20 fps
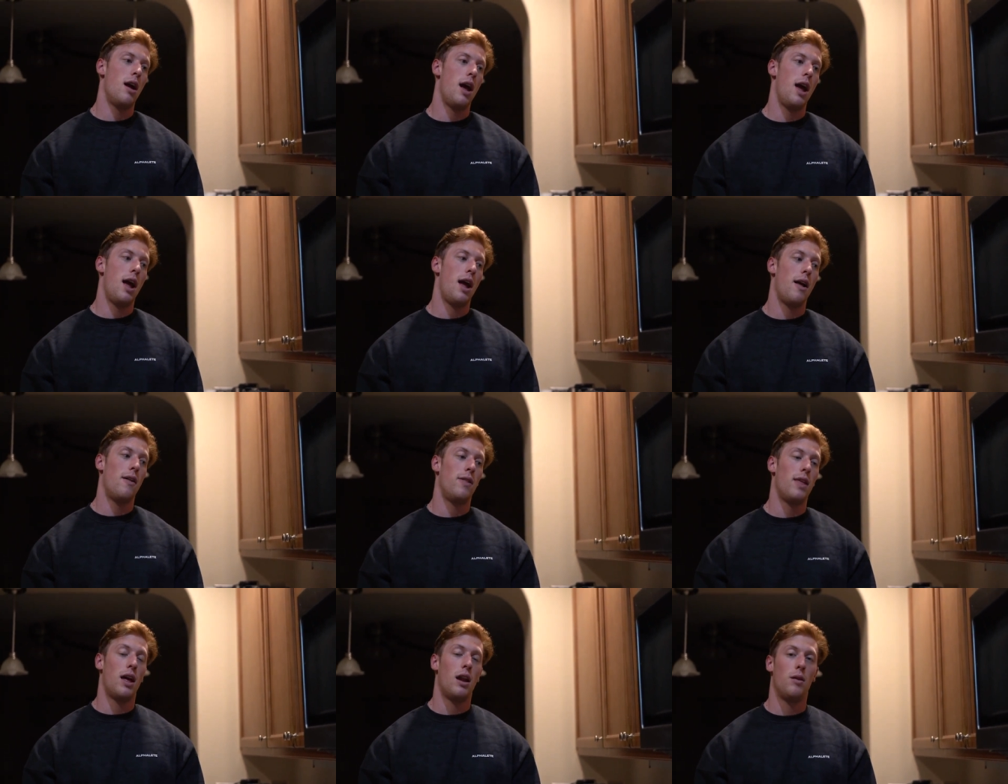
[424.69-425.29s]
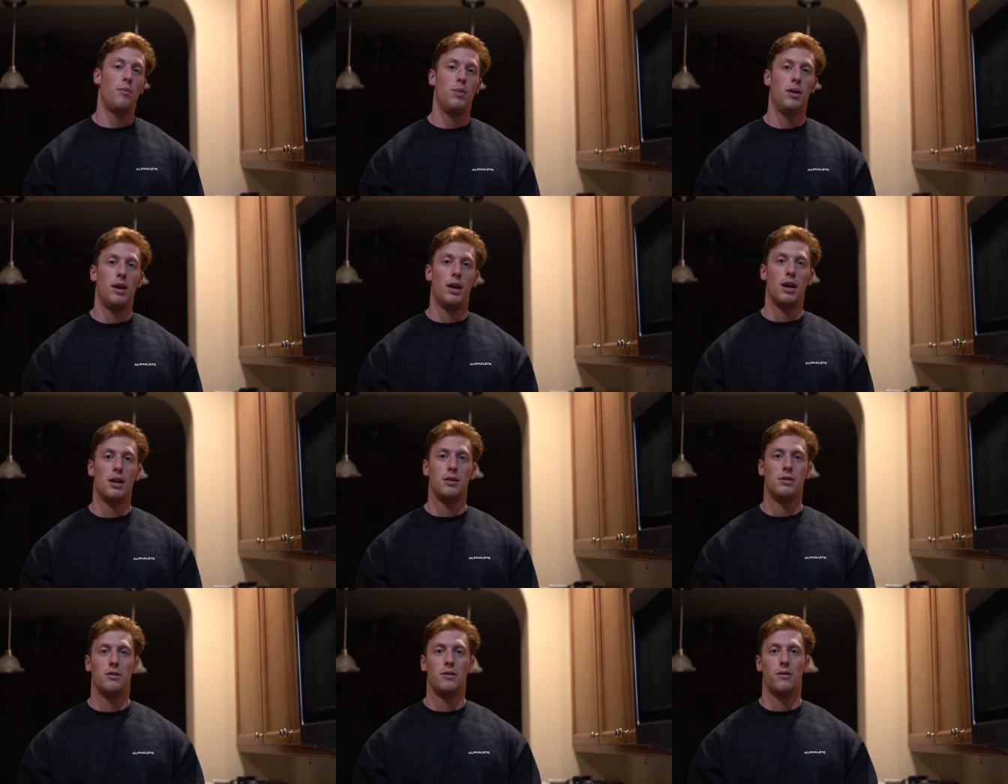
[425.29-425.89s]
and that'll be
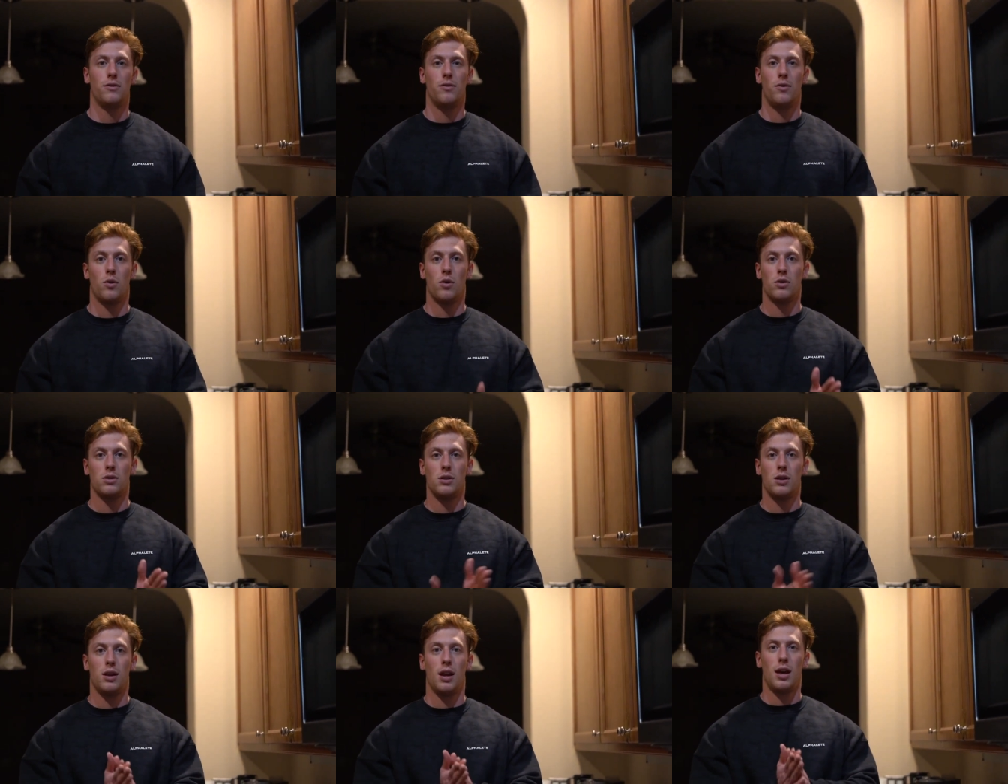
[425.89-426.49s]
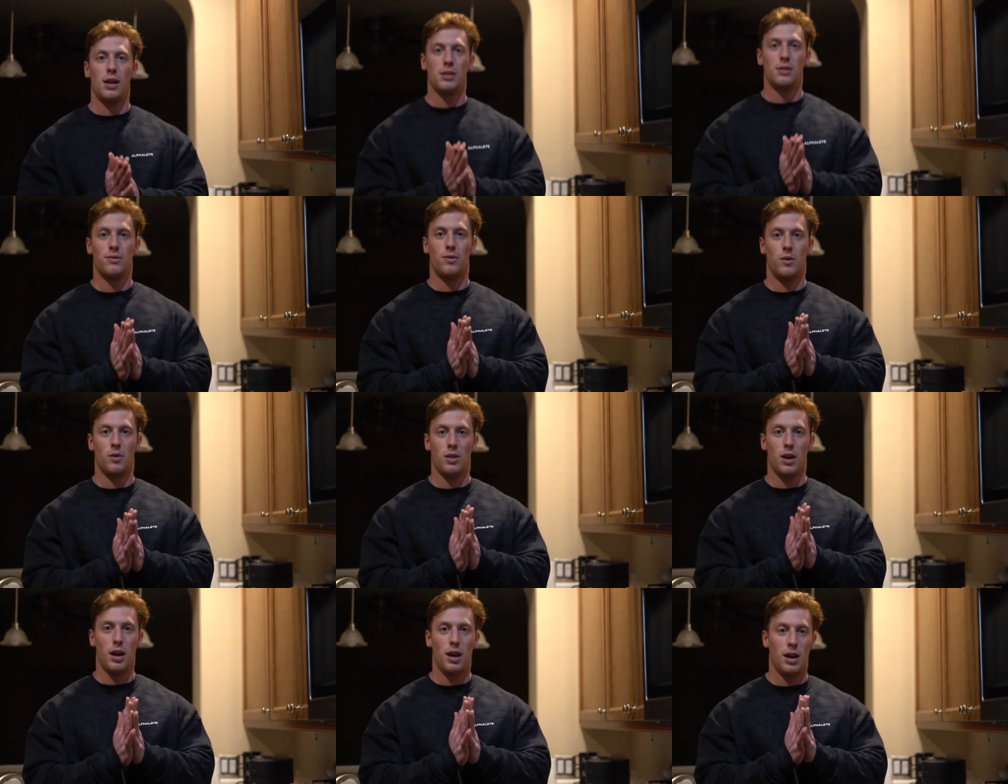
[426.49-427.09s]
it for today's
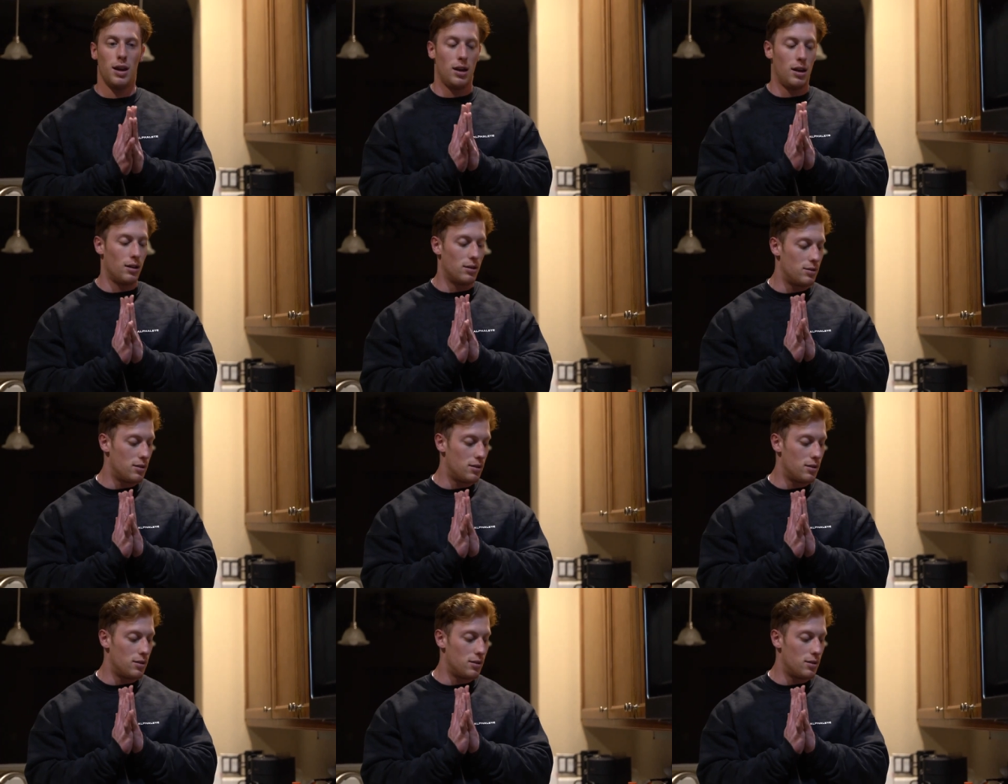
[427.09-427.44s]
full day eating.